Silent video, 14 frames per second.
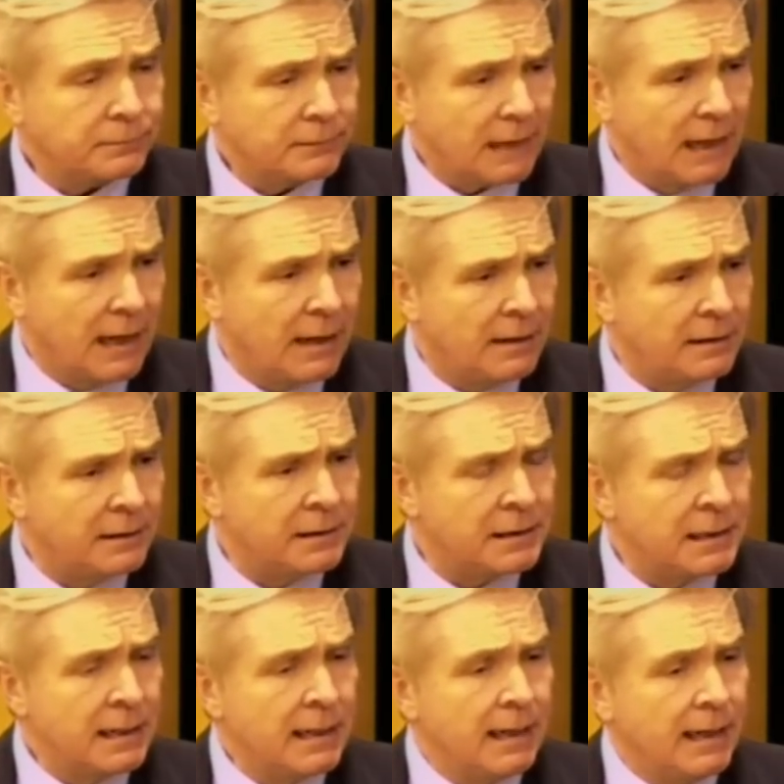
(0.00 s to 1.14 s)
And
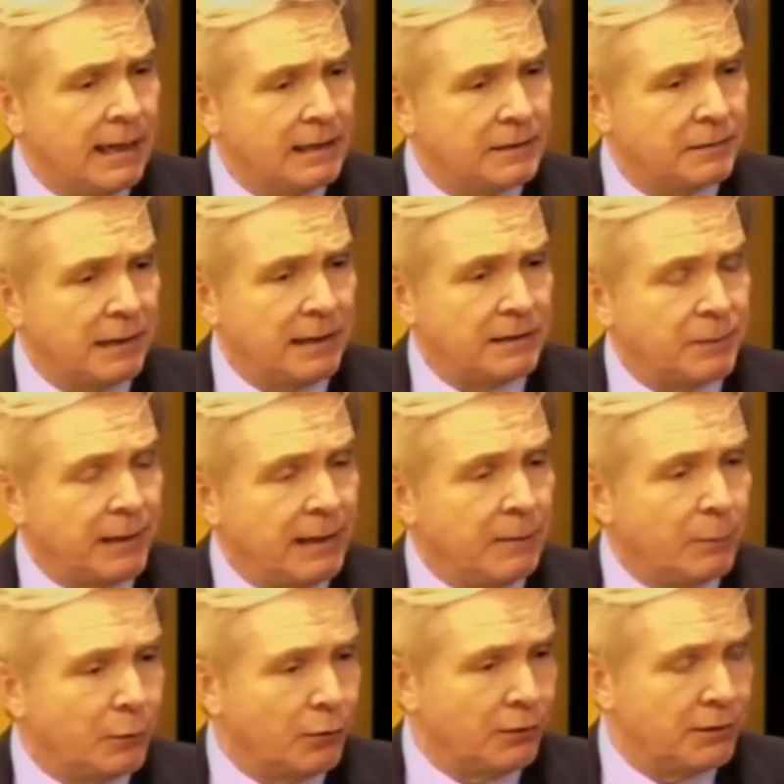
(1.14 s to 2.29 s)
it's, it's been
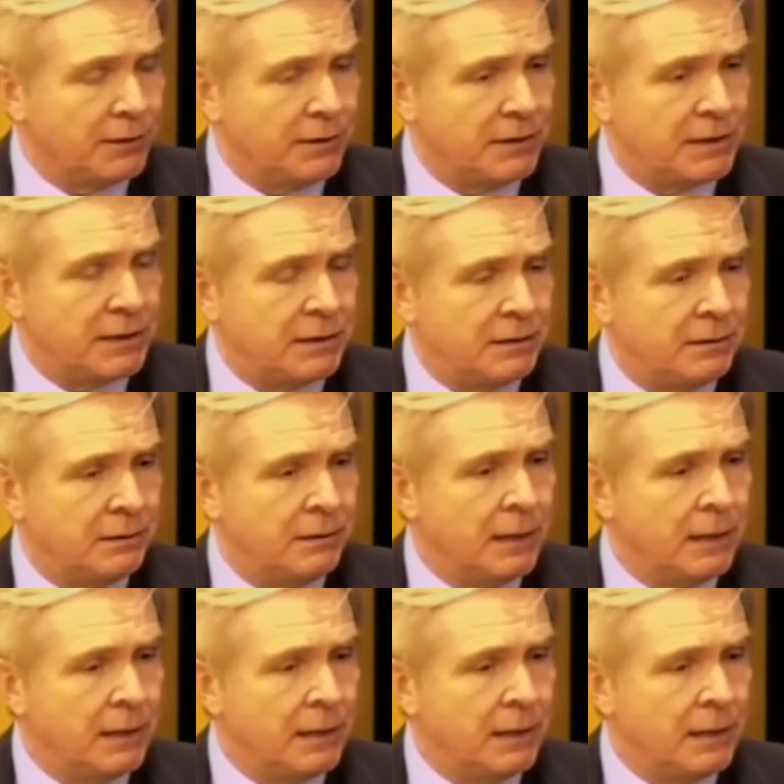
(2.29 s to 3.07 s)
important to